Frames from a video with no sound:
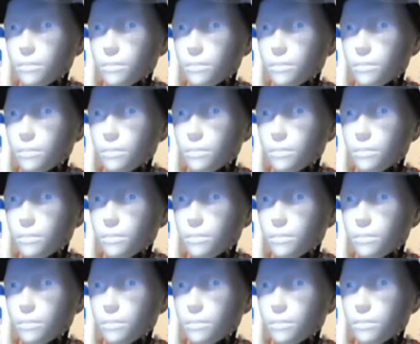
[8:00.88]

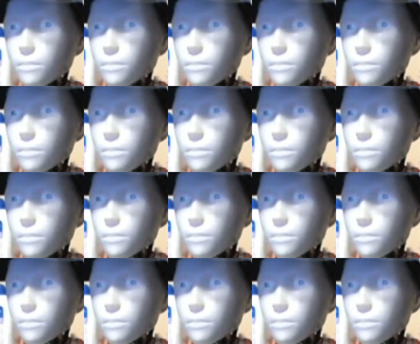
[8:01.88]

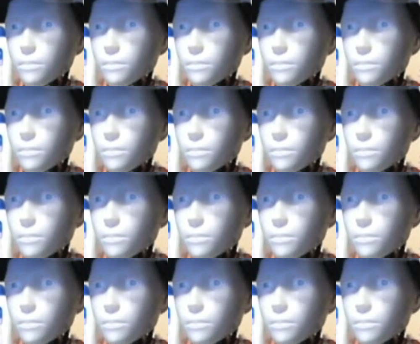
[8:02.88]

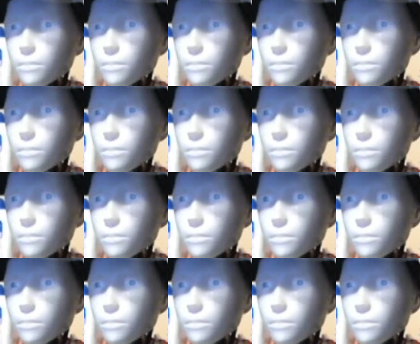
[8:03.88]

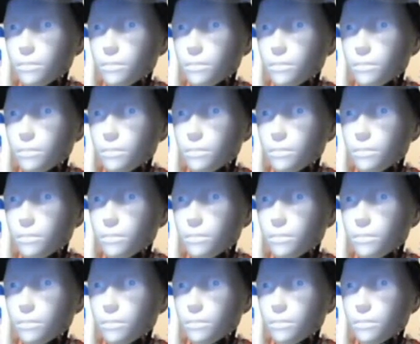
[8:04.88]

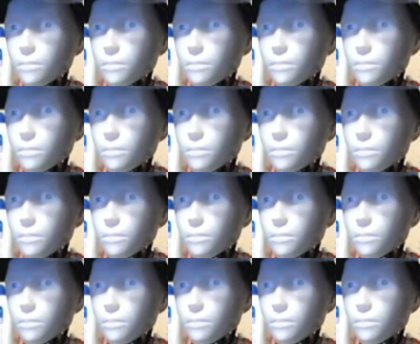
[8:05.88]

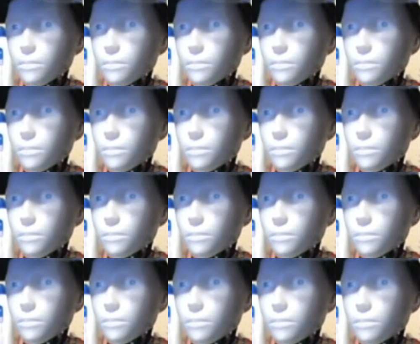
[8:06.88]

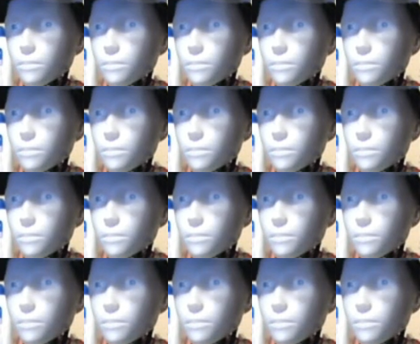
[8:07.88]
(not speaking)